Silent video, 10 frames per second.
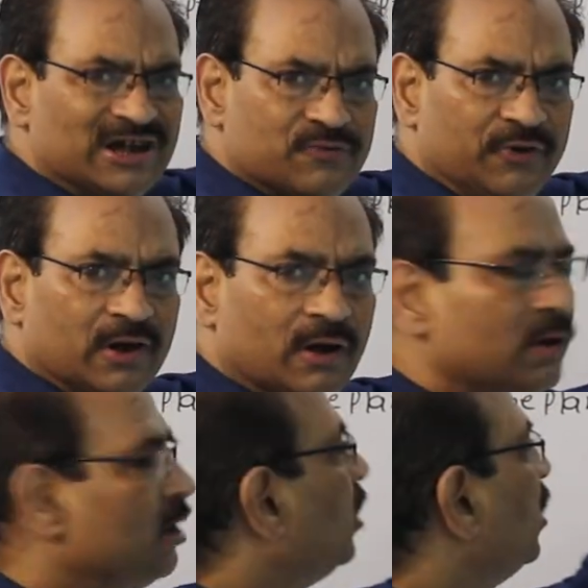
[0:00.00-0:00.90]

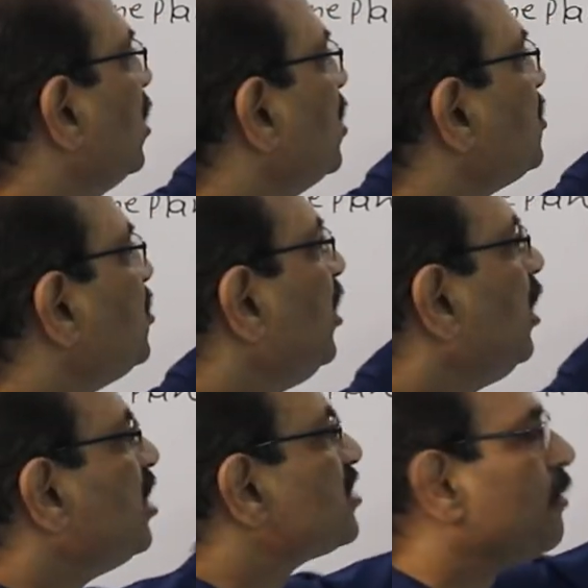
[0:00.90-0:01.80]
sphere.
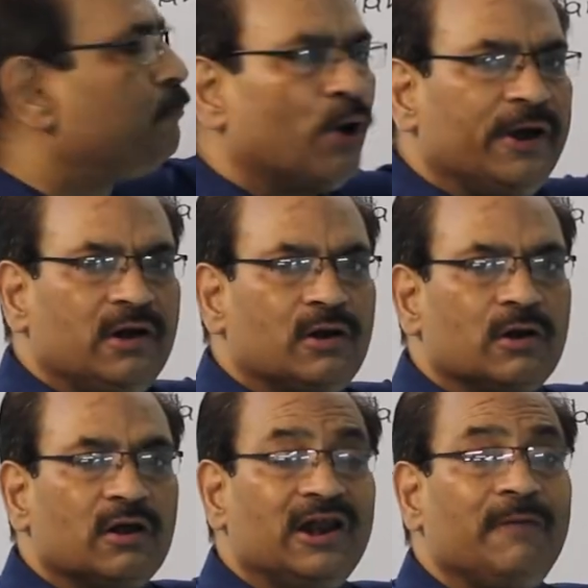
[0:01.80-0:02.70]
C is the point,
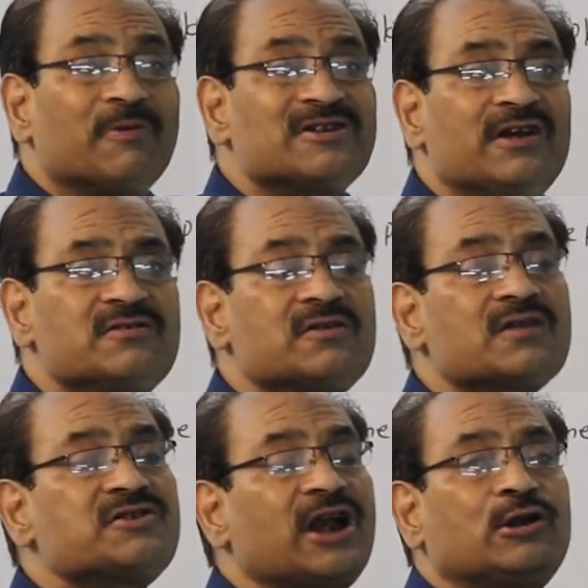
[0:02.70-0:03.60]
represents the
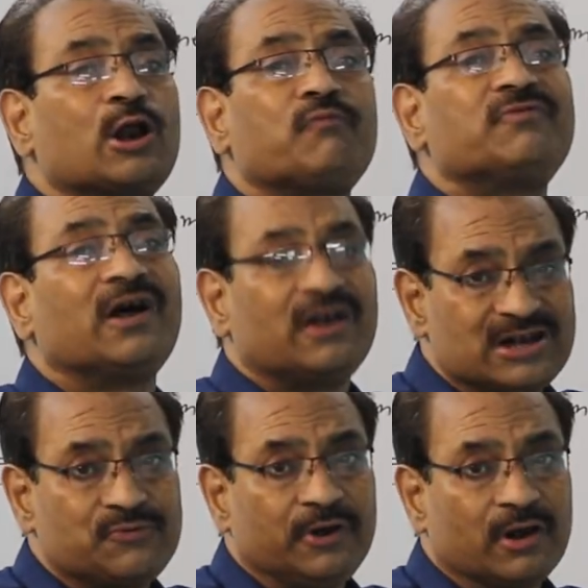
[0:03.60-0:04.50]
center of
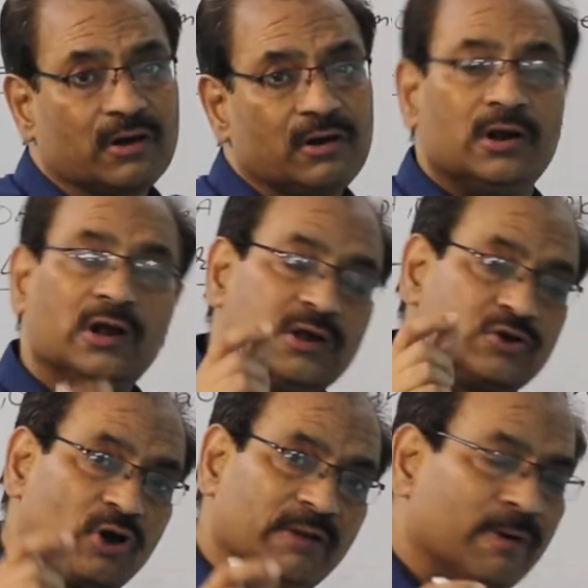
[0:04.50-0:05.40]
the sphere.
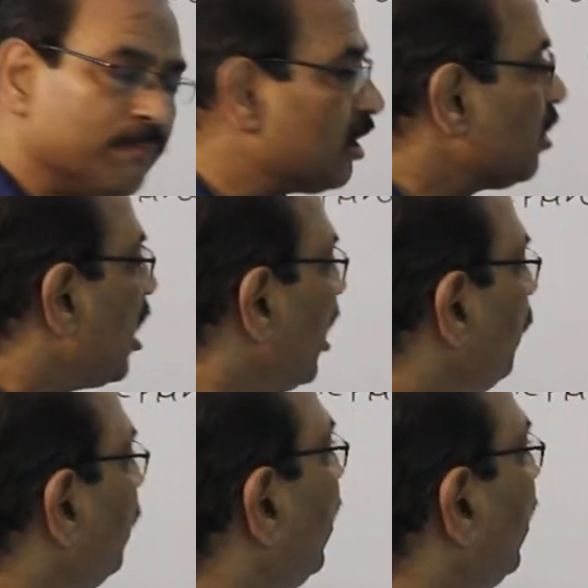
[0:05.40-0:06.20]
So remember, I have